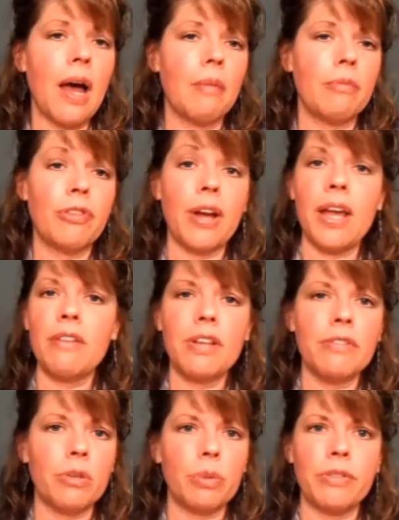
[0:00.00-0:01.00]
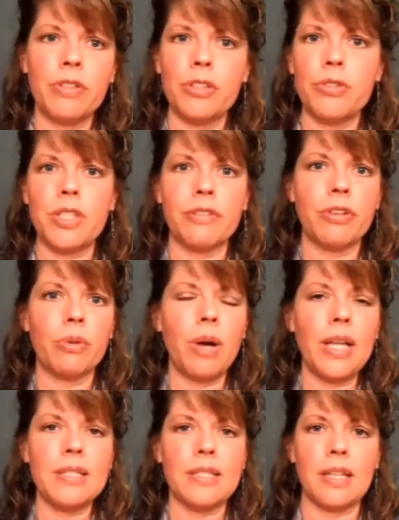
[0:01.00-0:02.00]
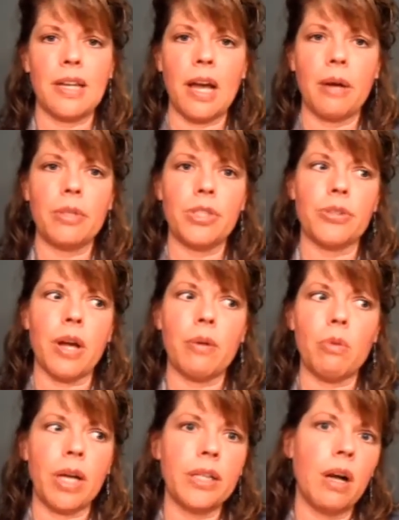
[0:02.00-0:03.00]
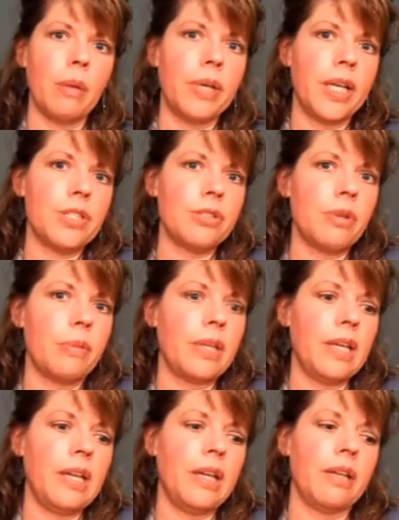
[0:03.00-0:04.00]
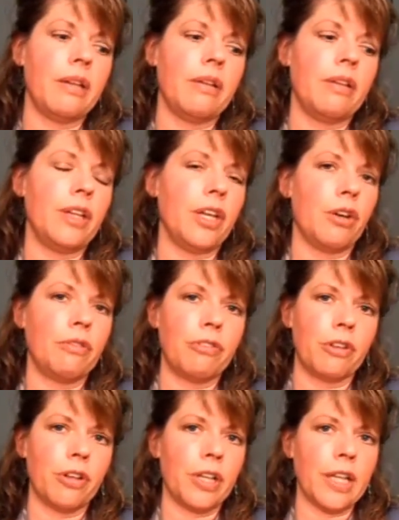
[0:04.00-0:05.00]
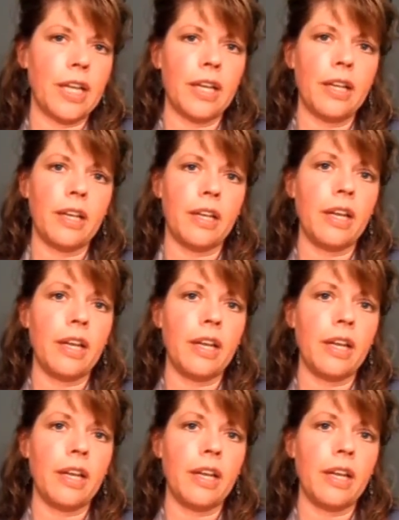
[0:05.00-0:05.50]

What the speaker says: For hay fever, we've used different ones, and I would try one combination remedy, and you know, for a kid,